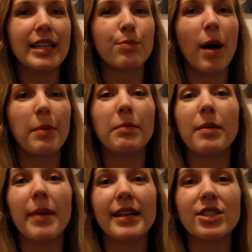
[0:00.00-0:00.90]
it's
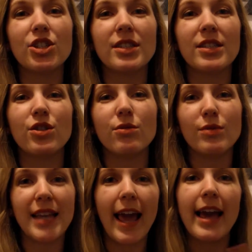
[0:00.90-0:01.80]
probably best just
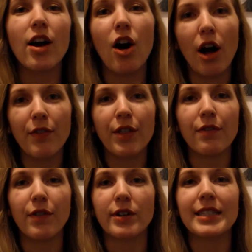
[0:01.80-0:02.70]
to take off
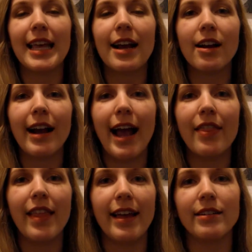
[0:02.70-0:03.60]
the first layer
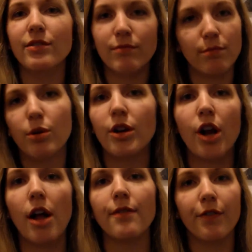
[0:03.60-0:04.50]
and then put
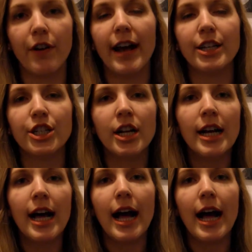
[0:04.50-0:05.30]
it on fresh.